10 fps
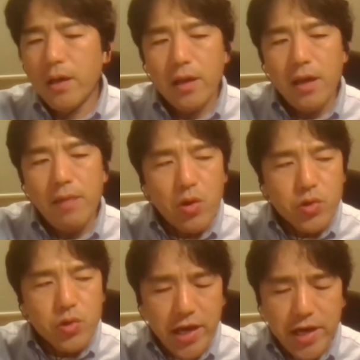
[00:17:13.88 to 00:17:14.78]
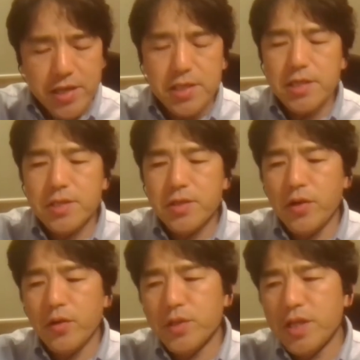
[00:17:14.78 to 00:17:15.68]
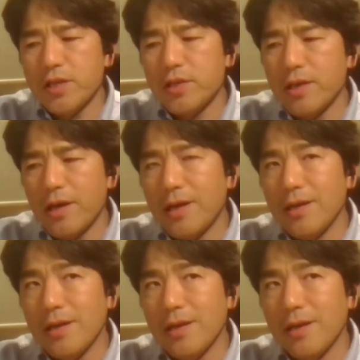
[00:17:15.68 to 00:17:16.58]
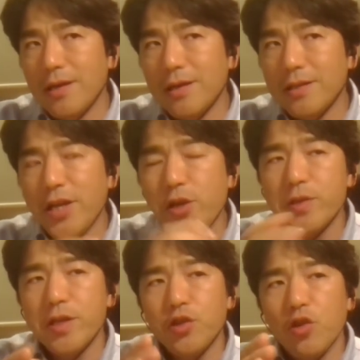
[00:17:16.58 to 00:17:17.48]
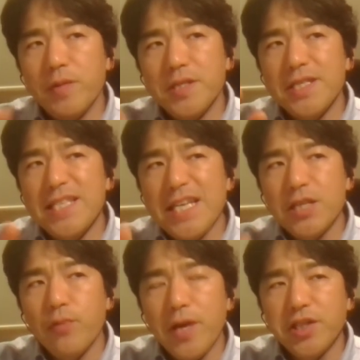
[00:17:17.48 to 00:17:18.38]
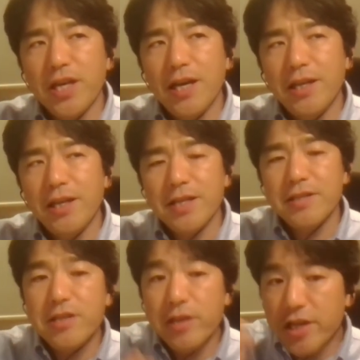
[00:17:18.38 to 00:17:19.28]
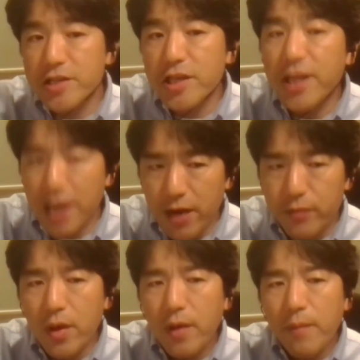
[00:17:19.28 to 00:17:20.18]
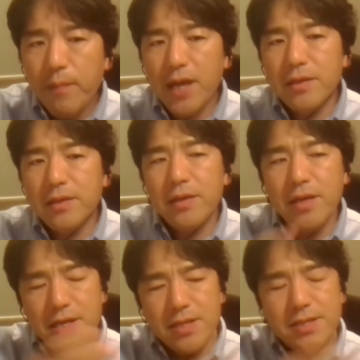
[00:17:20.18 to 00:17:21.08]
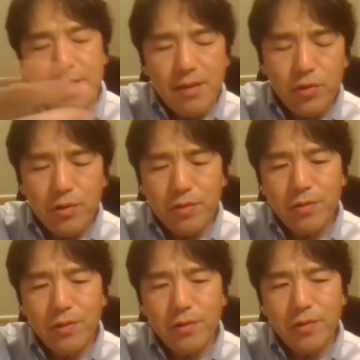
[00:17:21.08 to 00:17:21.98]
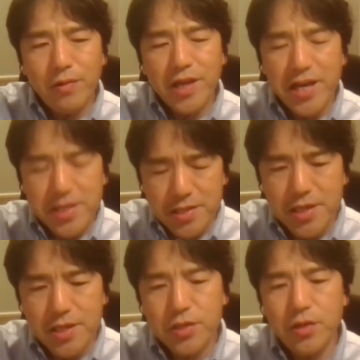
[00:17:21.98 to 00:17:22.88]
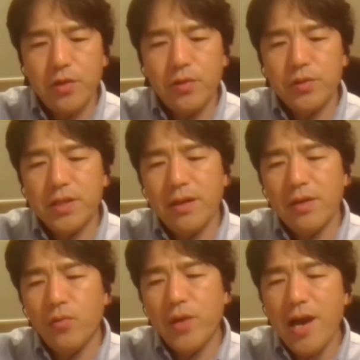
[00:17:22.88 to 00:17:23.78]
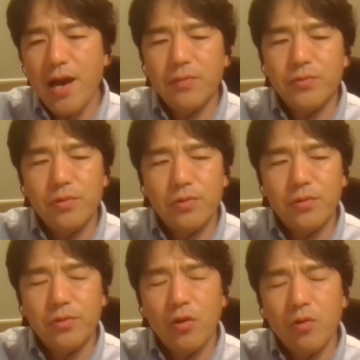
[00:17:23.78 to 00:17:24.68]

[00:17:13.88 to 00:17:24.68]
In most cases, the usage of a 6 French guiding catheter is enough. But in some cases, so we have to